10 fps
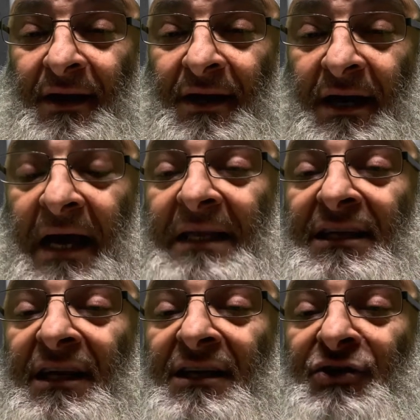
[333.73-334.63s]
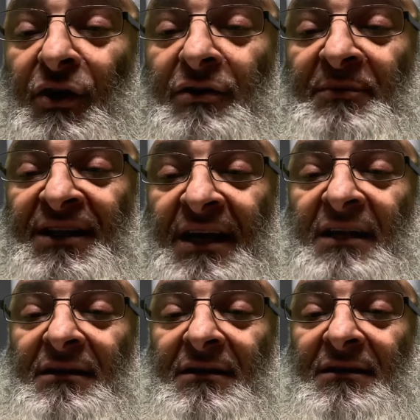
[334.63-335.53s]
And he told me
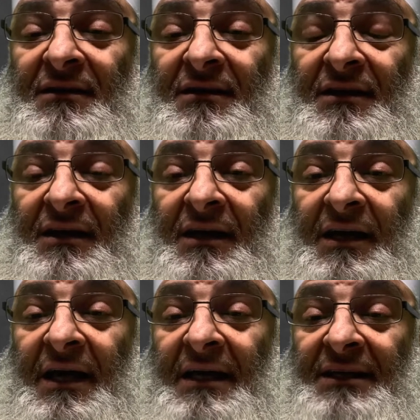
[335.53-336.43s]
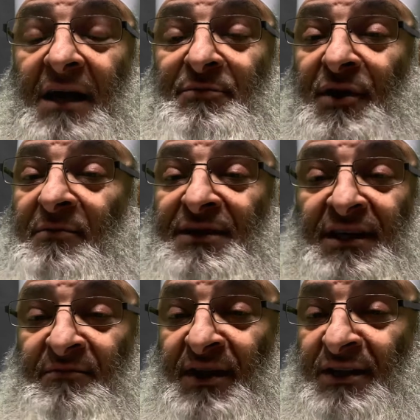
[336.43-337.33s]
that, and I promised
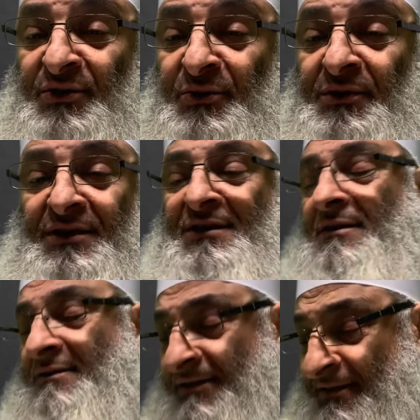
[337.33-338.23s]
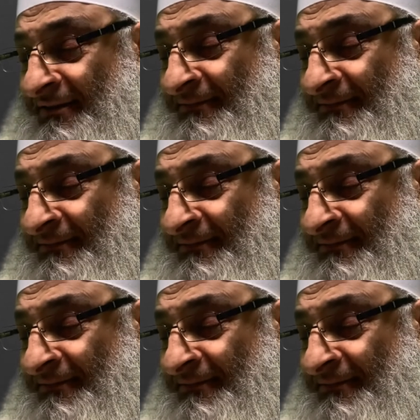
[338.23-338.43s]
him not to disclose it.